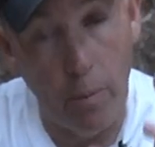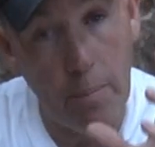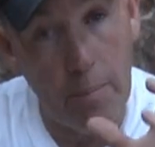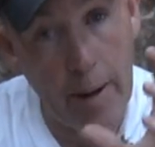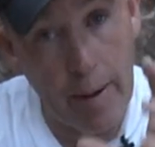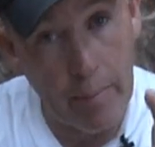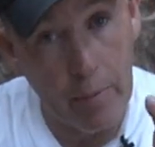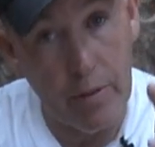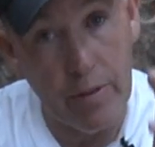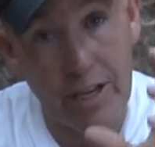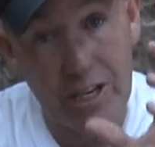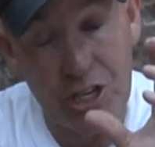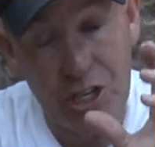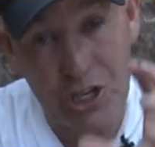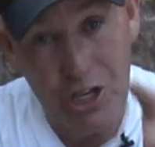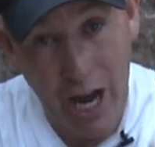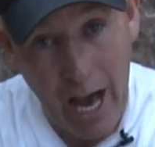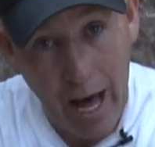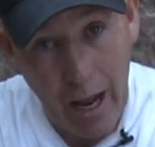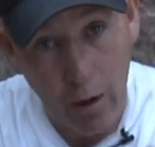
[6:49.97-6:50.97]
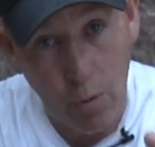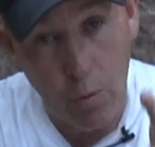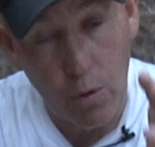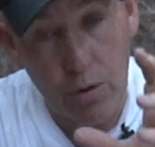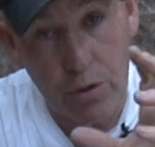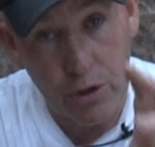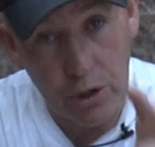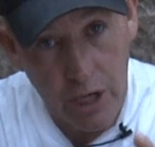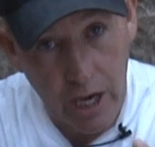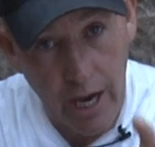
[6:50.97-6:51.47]
Remember, the
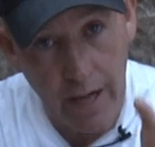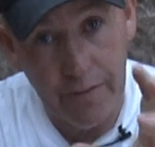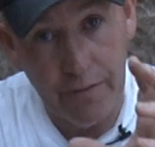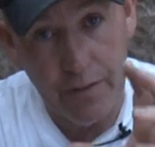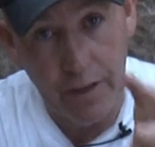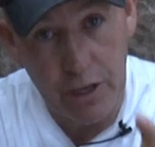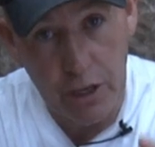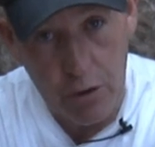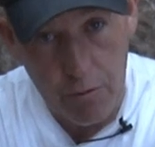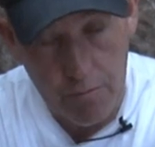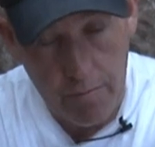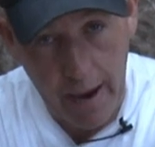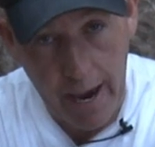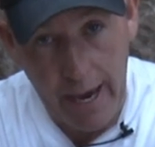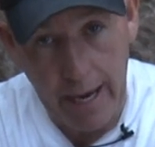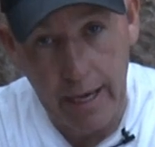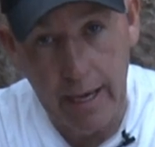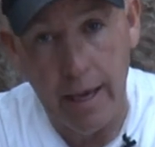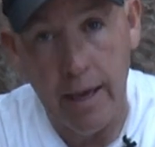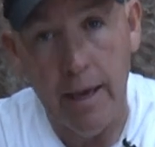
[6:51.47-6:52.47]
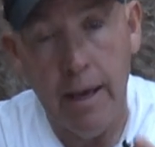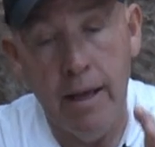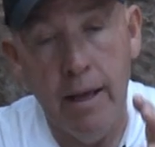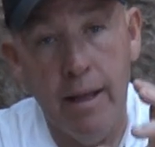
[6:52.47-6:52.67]
shallower the cut that you make,